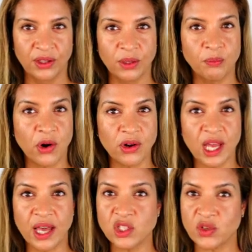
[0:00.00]
The
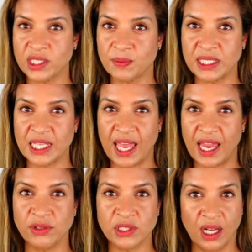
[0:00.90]
bronchi transmit
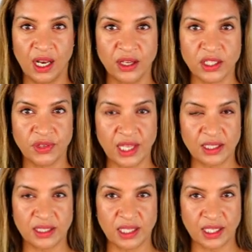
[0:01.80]
air into the lungs for
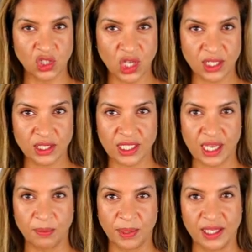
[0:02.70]
gaseous exchange to
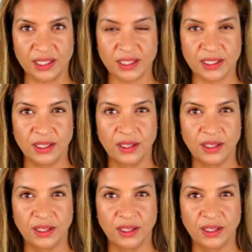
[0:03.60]
take place.